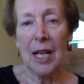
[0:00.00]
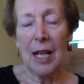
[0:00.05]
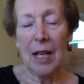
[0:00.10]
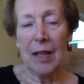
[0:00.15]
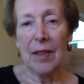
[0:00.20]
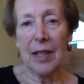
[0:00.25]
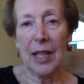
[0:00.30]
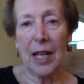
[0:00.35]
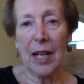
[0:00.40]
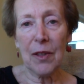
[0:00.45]

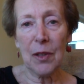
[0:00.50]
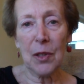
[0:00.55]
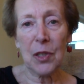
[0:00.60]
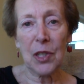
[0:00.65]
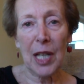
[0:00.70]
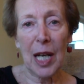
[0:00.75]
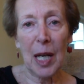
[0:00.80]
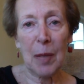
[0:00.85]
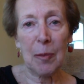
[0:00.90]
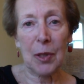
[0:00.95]
The other
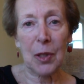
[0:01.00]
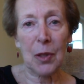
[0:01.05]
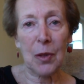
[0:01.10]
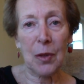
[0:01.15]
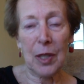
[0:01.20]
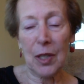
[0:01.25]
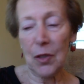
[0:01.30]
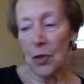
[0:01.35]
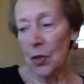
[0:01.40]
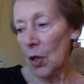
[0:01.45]
chapter
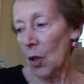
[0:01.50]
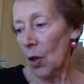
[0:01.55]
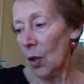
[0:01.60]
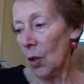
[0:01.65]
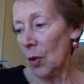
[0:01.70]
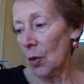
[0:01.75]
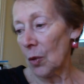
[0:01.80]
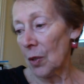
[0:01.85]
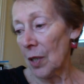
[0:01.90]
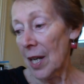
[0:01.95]
is
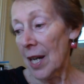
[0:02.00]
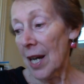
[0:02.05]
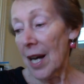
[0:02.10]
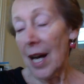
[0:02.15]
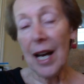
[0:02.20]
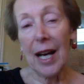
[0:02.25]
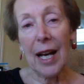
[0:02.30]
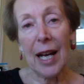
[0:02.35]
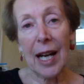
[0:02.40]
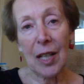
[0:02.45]
called
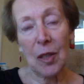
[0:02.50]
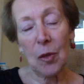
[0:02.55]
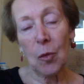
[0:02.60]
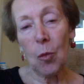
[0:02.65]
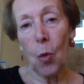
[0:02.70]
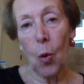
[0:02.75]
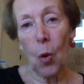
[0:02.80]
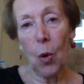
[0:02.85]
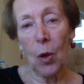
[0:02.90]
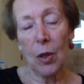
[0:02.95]
At
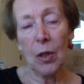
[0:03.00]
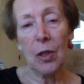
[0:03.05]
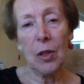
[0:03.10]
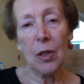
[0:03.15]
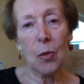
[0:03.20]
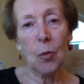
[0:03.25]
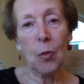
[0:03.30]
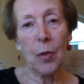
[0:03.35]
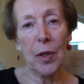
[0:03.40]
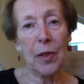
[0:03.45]
War
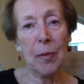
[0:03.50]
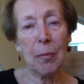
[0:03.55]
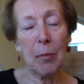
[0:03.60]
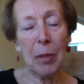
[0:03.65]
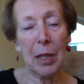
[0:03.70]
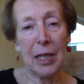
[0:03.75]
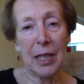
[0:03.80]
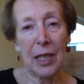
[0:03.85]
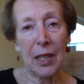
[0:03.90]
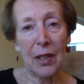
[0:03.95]
with
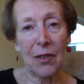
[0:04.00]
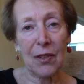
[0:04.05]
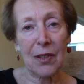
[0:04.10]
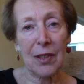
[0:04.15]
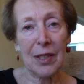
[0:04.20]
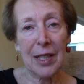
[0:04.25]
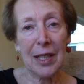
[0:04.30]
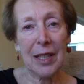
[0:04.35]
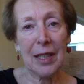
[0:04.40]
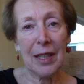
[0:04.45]
Bugs,
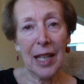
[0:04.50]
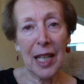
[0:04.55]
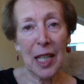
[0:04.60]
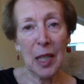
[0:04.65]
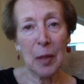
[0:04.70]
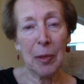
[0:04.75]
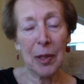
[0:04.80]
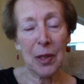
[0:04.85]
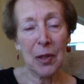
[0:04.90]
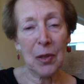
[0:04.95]

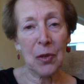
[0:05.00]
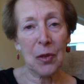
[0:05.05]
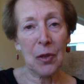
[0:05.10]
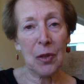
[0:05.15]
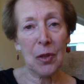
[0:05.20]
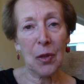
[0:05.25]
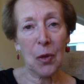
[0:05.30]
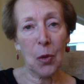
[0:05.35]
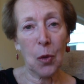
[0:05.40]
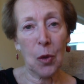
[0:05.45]
Habeas
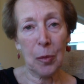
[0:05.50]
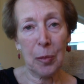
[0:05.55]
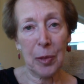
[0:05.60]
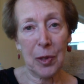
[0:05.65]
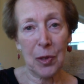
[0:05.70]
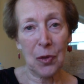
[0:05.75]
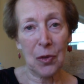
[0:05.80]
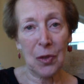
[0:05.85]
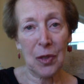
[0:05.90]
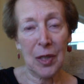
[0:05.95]

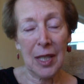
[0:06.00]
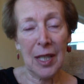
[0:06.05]
Corpus.